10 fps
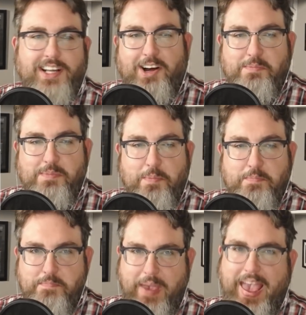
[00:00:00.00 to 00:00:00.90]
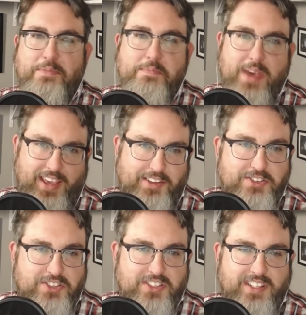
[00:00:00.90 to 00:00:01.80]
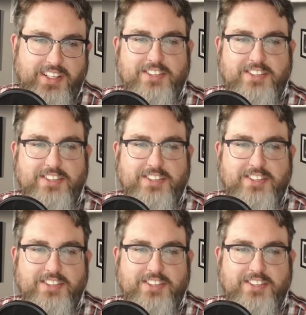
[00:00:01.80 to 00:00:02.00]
Mana Maze